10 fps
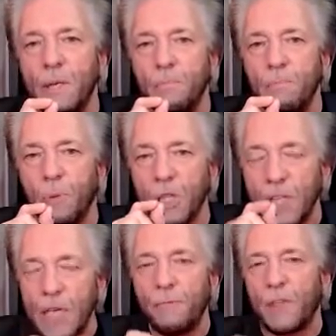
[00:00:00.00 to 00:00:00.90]

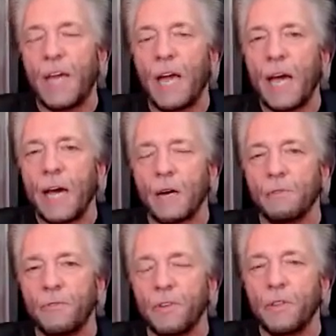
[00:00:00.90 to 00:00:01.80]
belief they
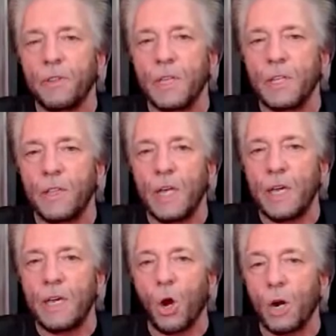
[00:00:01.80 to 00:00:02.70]
have that
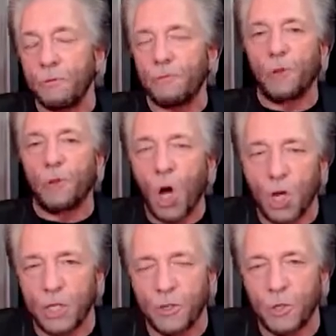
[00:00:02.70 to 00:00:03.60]
they are
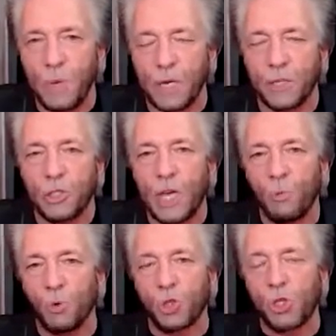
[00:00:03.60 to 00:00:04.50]
flawed as beings, they
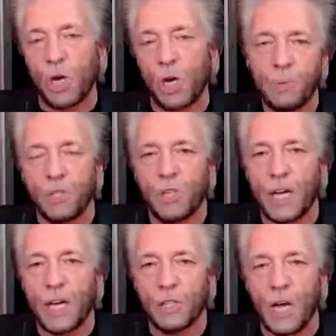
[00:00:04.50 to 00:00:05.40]
will jump at the
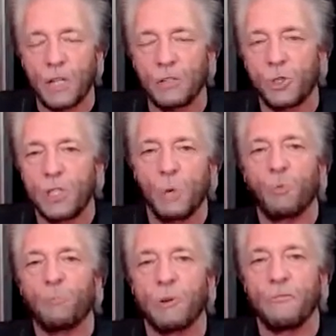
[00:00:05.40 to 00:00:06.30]
technology that will
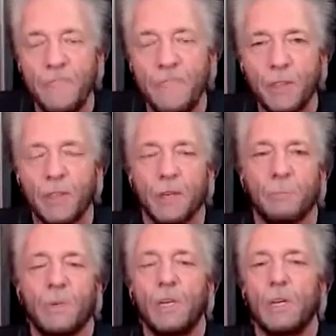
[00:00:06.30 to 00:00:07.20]
prevent
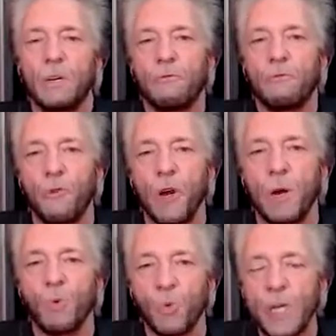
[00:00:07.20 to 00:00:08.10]
them
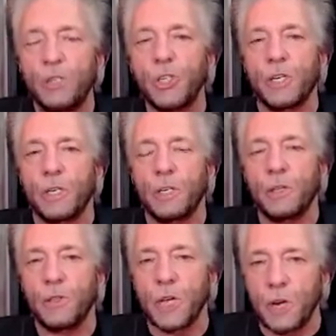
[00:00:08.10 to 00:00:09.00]
from reaching
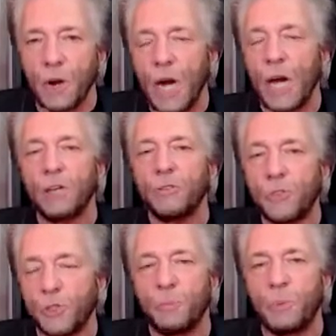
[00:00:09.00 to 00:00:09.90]
their
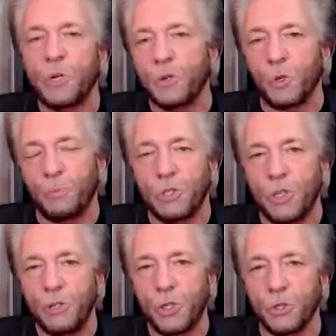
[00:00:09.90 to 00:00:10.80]
highest spiritual
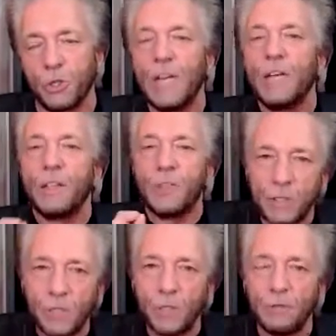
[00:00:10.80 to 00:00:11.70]
potential.
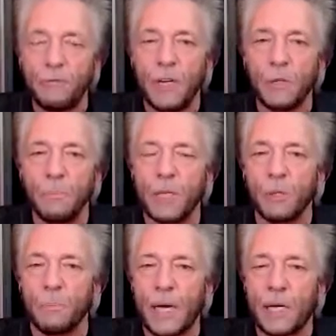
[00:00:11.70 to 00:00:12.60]
This is the
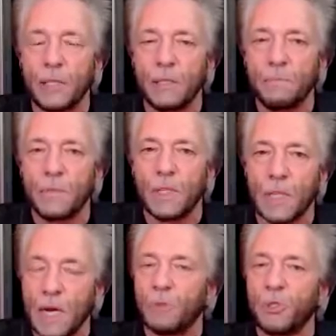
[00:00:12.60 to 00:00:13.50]
fundamental battle that
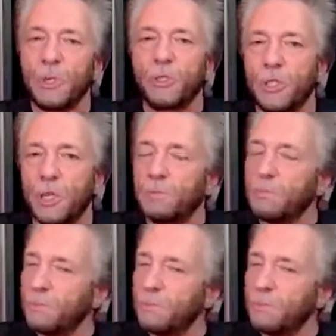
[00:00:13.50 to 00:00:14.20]
I was mentioning